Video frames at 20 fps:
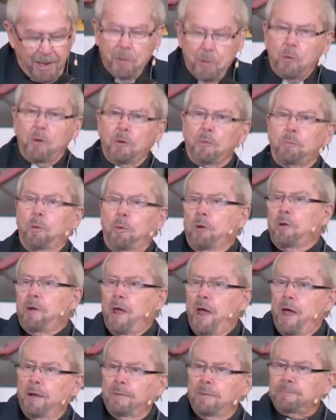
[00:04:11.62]
And he
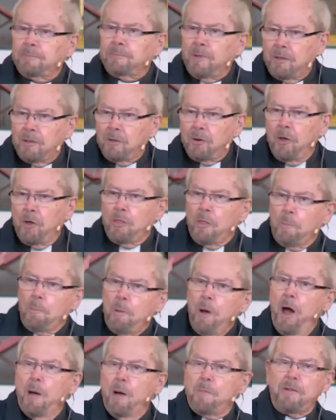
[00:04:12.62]
would put,
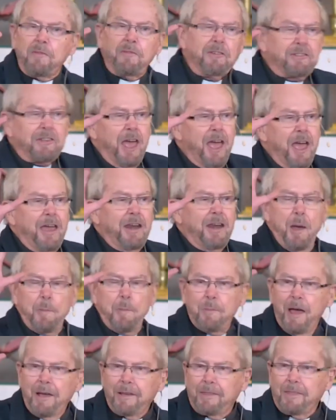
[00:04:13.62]
the palm of his
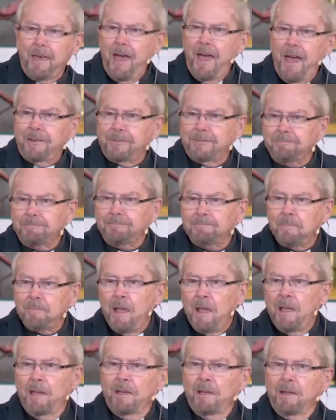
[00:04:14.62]
hand up like that,
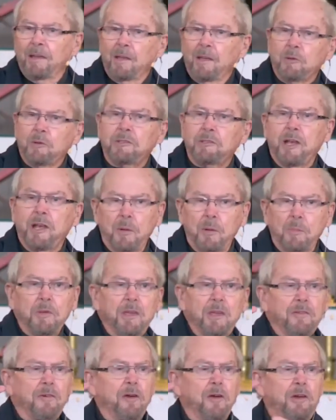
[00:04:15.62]
and he would
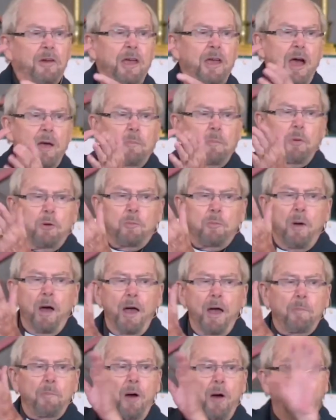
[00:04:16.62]
tell me if only I
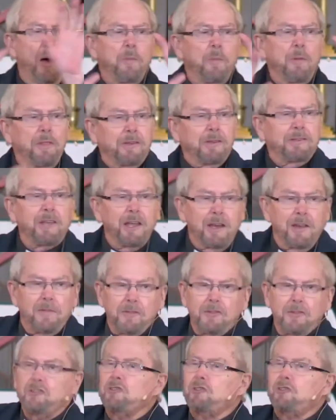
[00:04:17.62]
put my palm on the
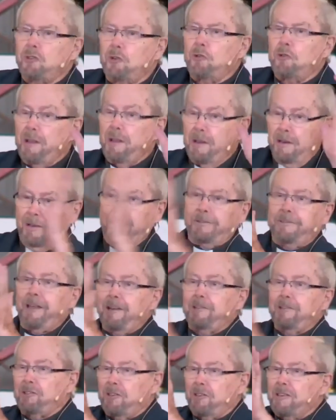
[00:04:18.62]
television
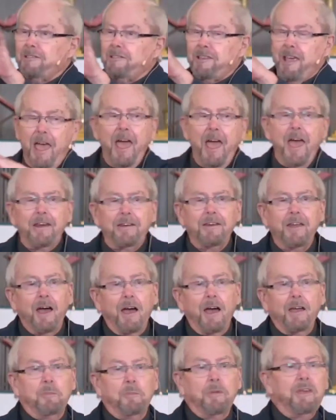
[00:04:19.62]
screen and touched his
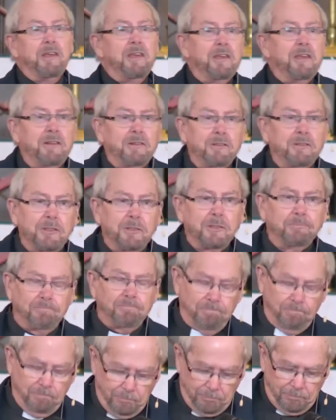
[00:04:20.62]
hand, I'd be
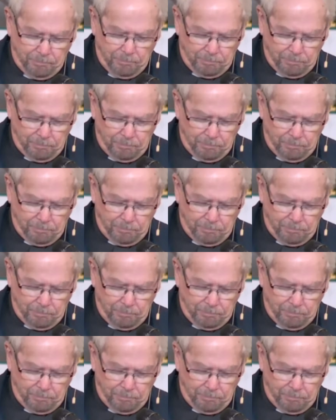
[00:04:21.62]
healed